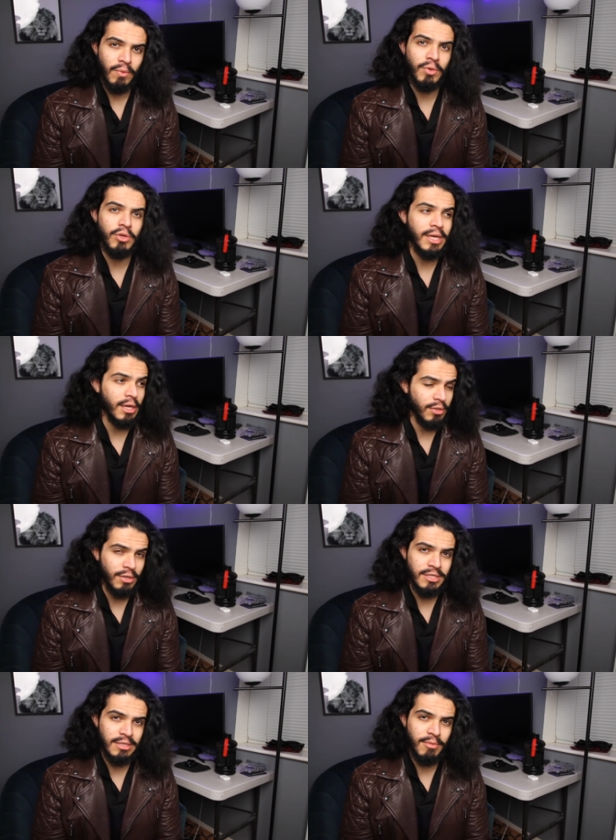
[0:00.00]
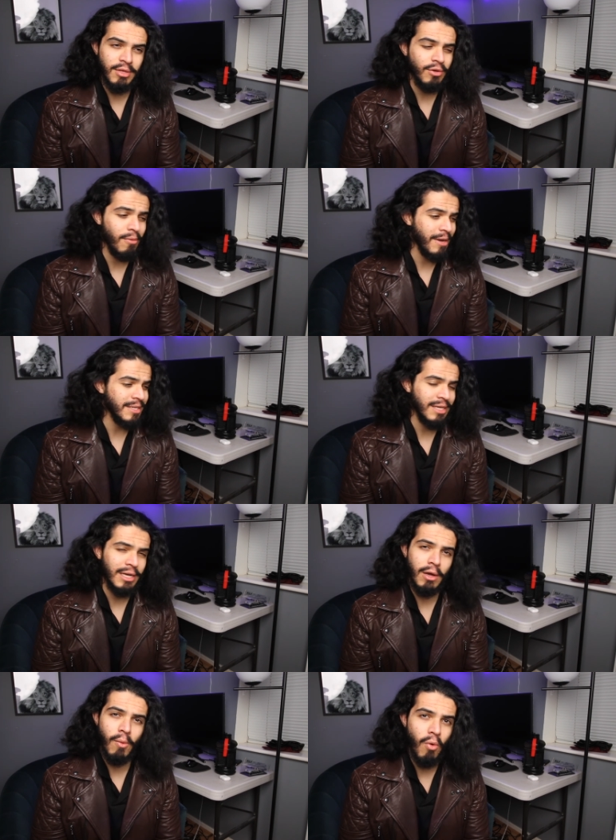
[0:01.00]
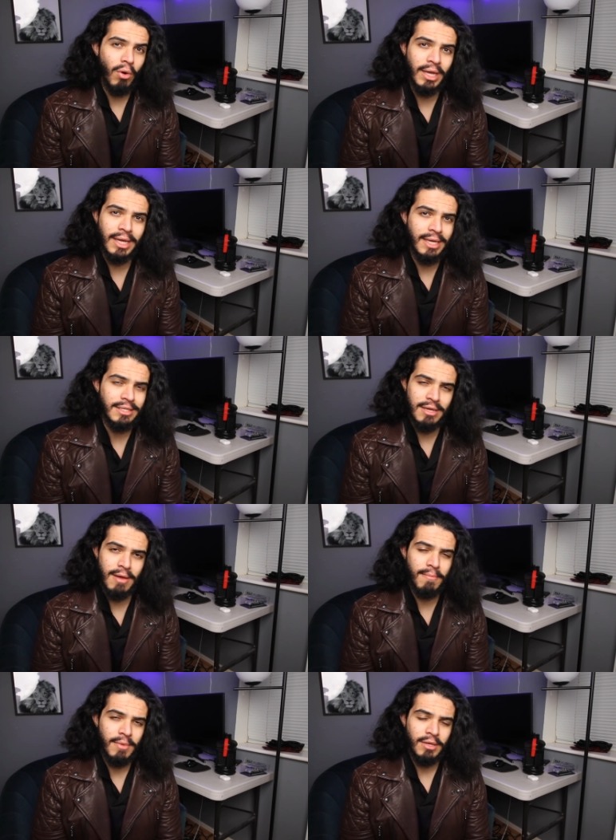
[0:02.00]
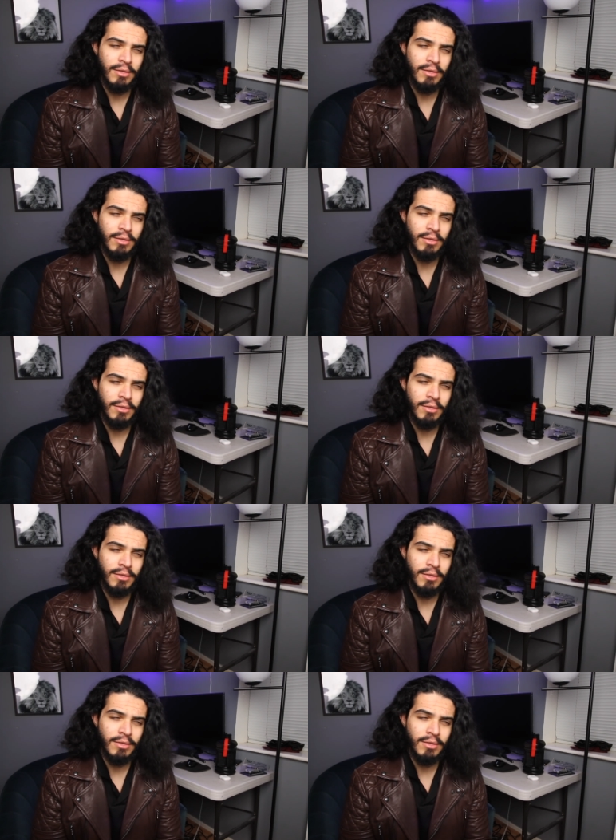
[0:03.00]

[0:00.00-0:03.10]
When you get good at something, you're basically a walking ATM.